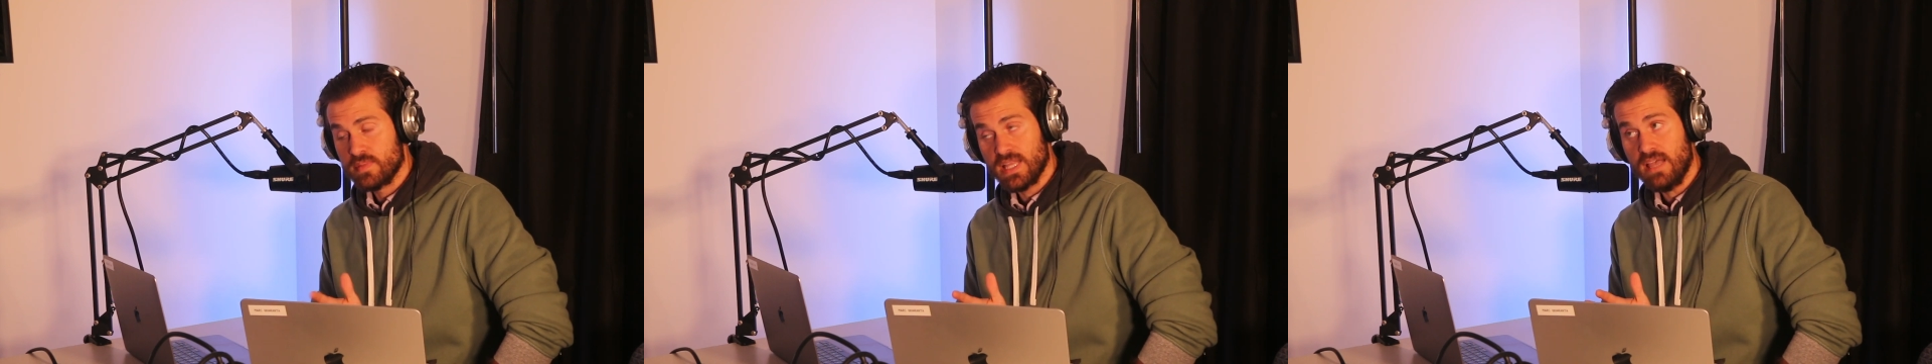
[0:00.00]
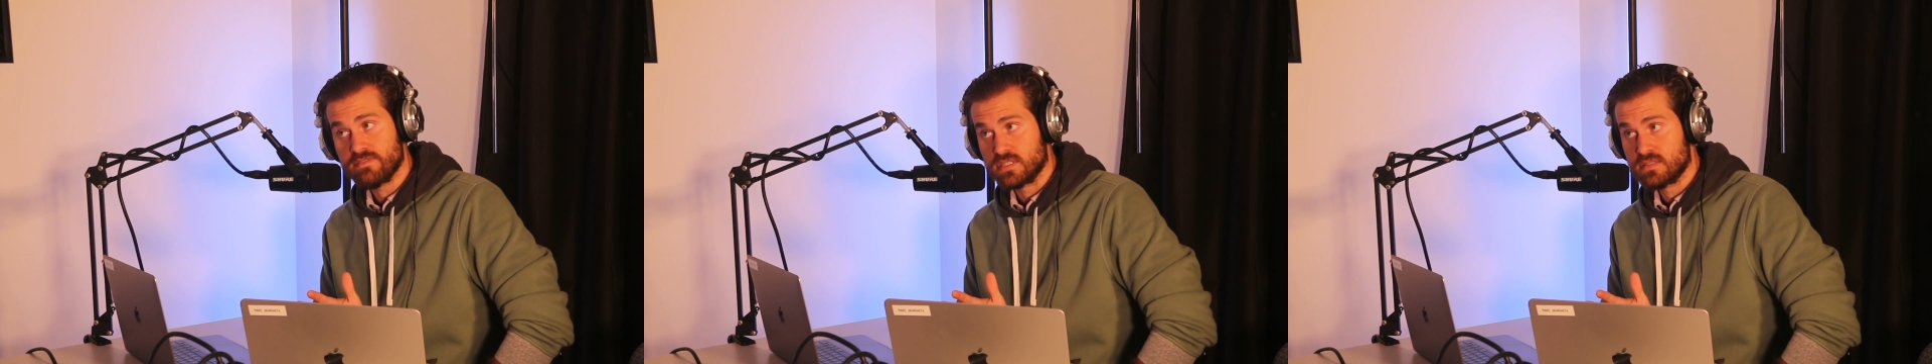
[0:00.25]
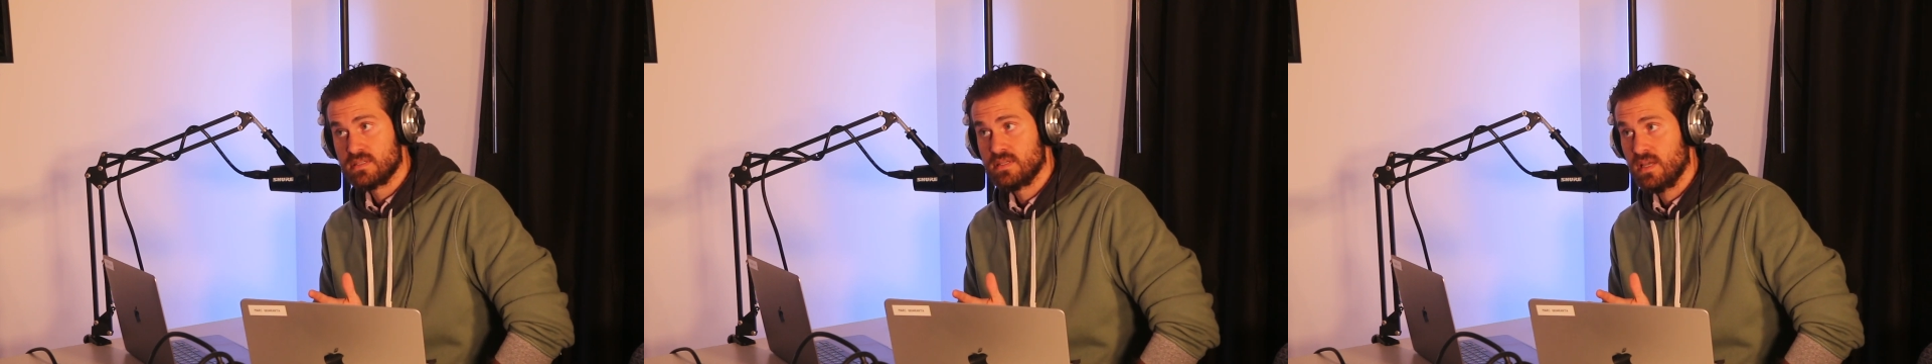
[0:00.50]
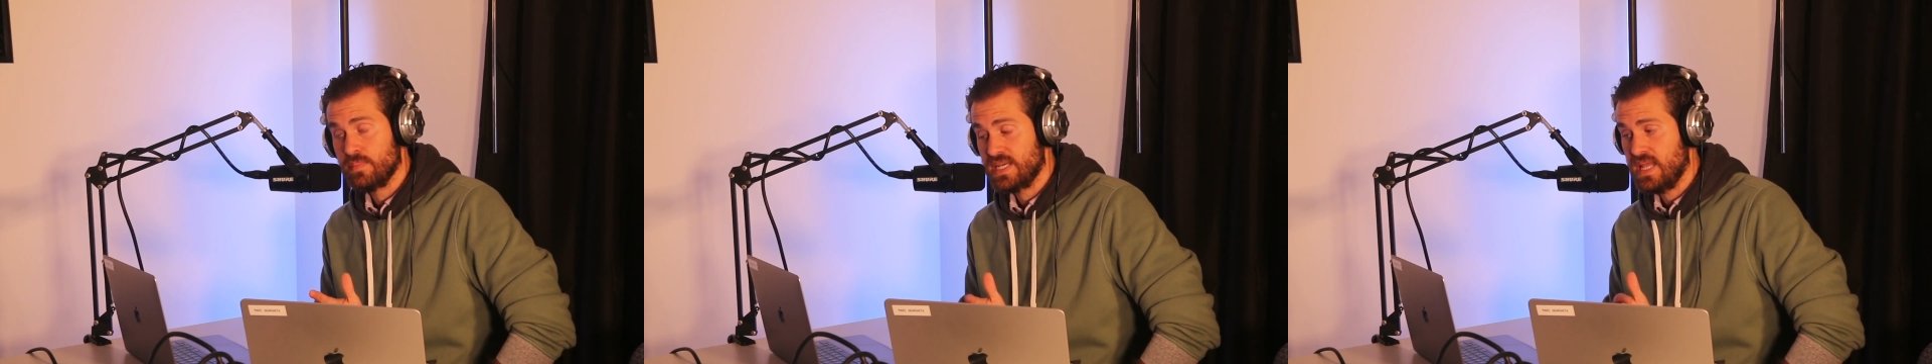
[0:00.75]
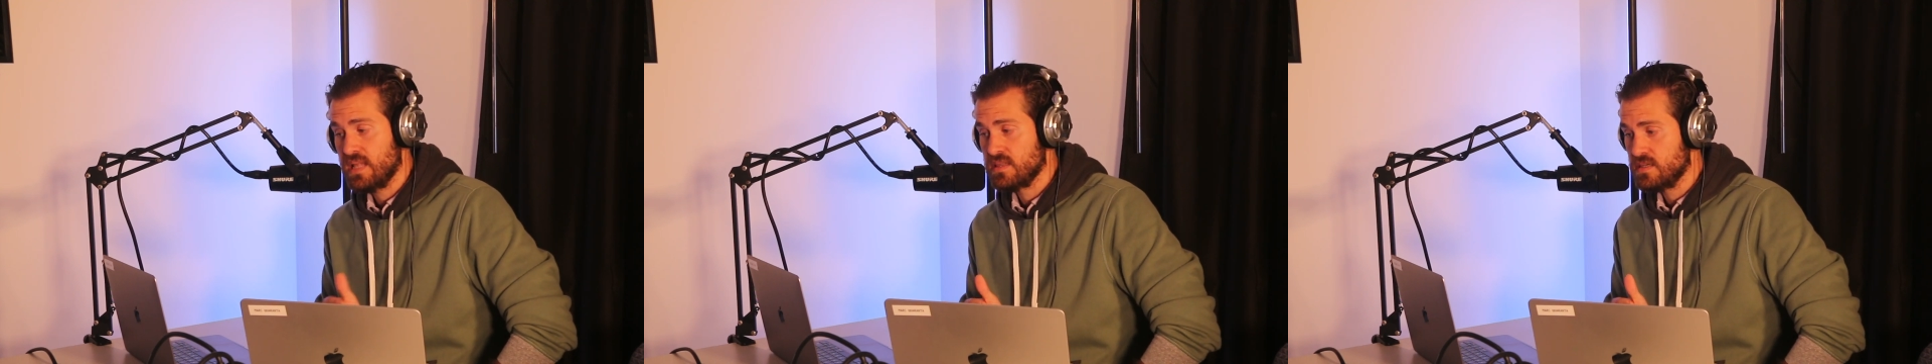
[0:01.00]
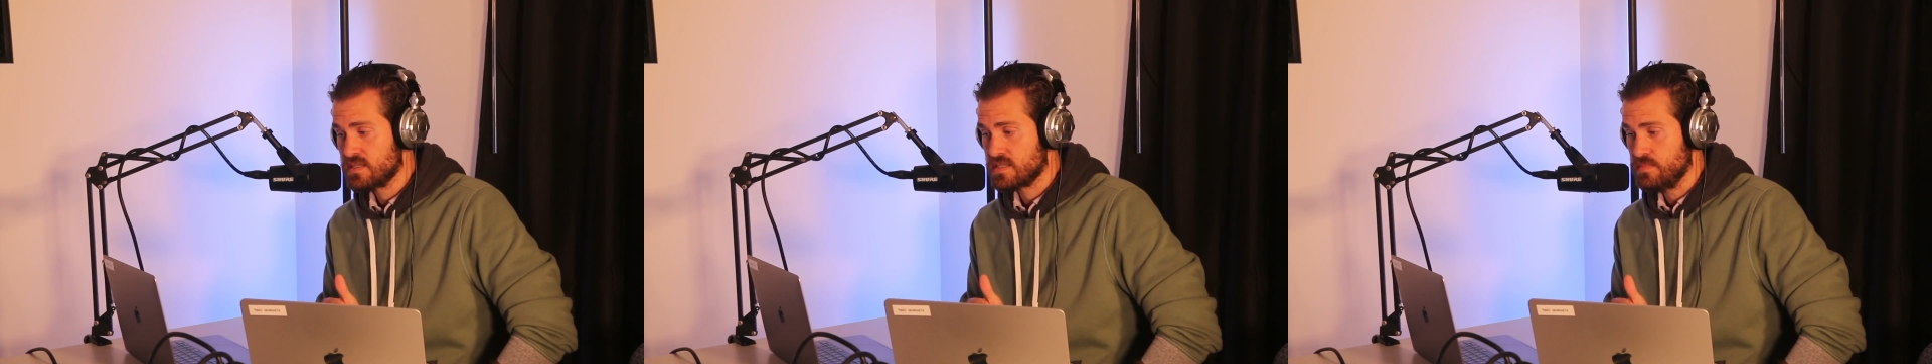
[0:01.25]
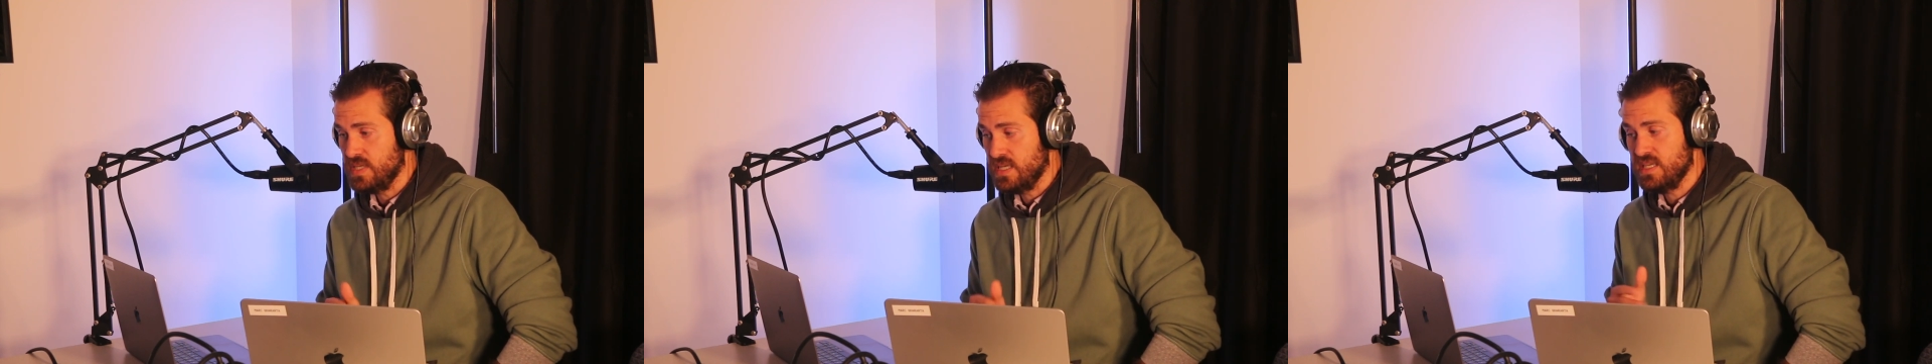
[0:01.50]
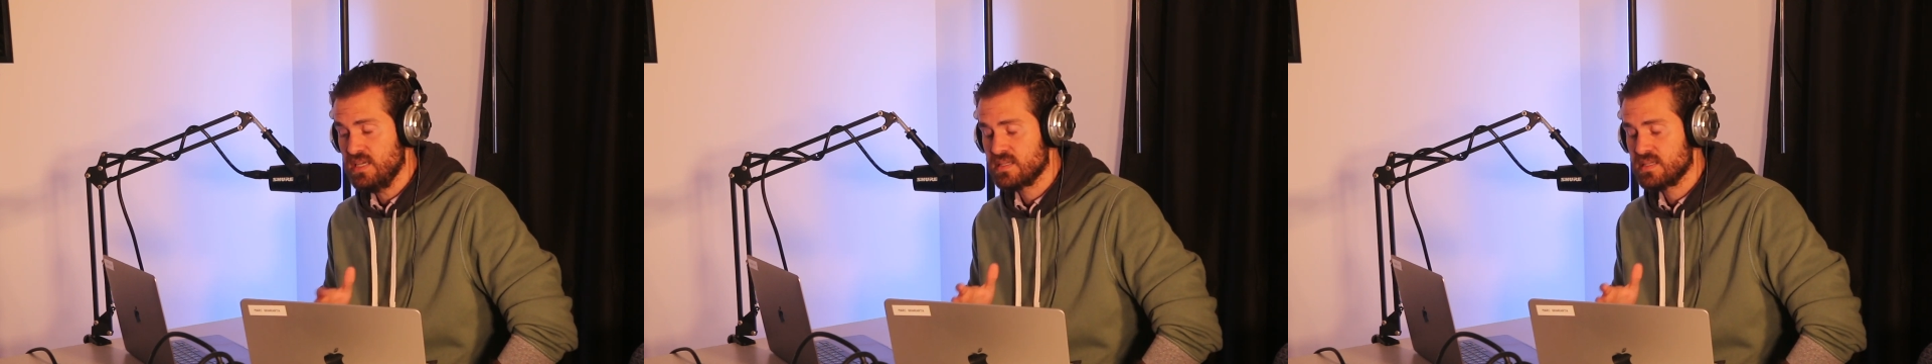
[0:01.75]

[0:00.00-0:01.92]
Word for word: And I'm 11. And my dad looks at me,